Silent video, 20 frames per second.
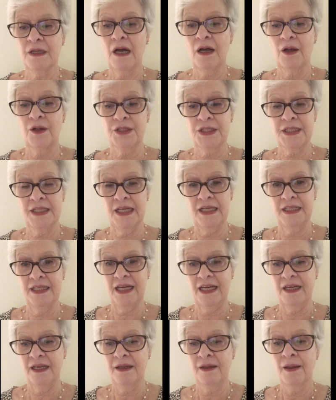on
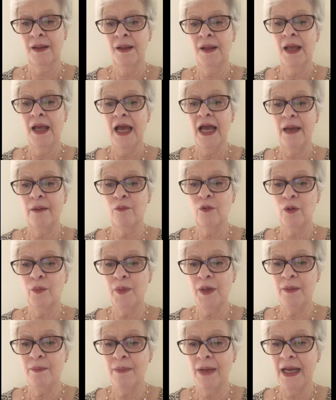Sunday and will
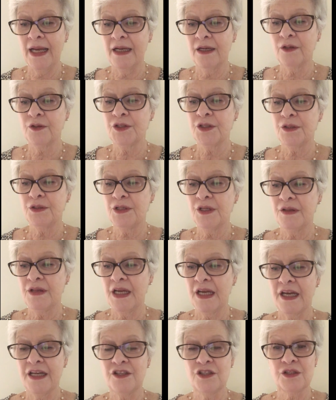be mailed to
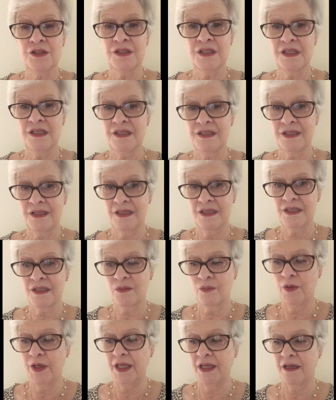the agencies
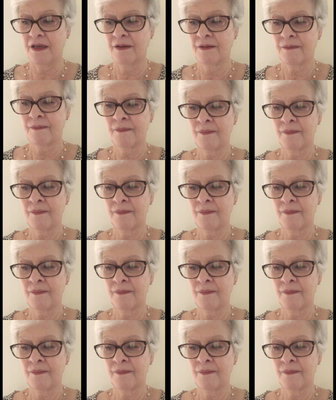this week.